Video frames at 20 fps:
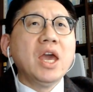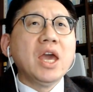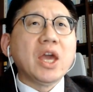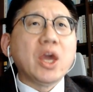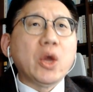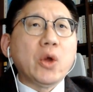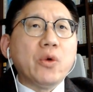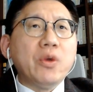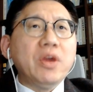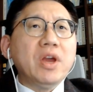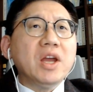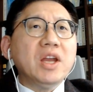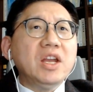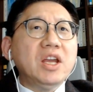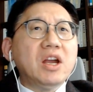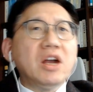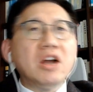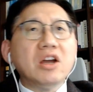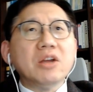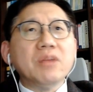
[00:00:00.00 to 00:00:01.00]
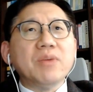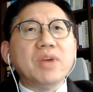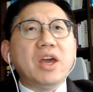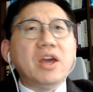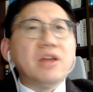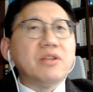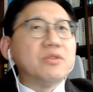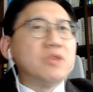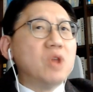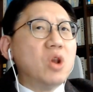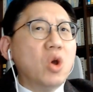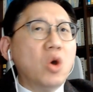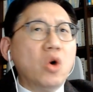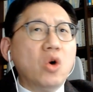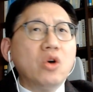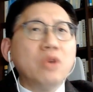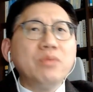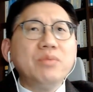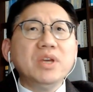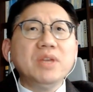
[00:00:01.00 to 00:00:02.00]
Korean economy has
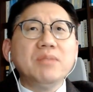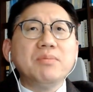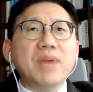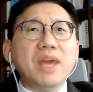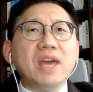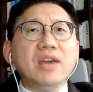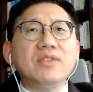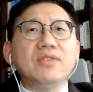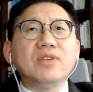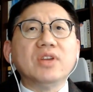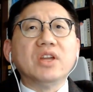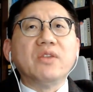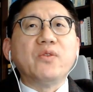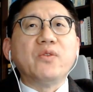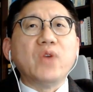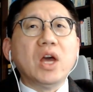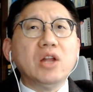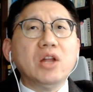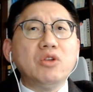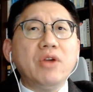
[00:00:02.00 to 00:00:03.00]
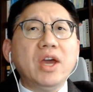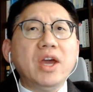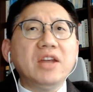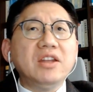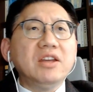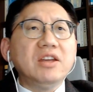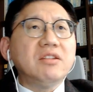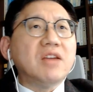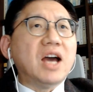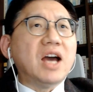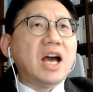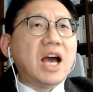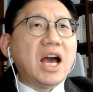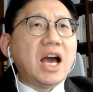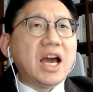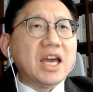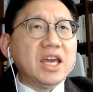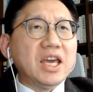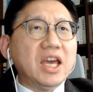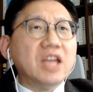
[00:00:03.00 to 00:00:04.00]
long been based on value-added,
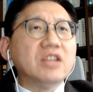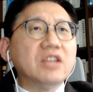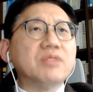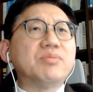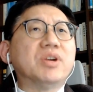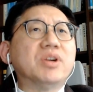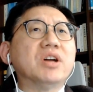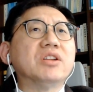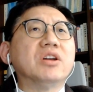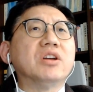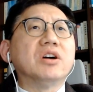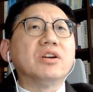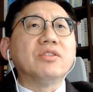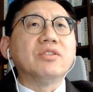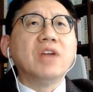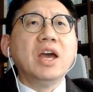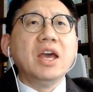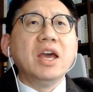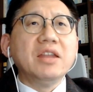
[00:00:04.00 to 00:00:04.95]
high-end products,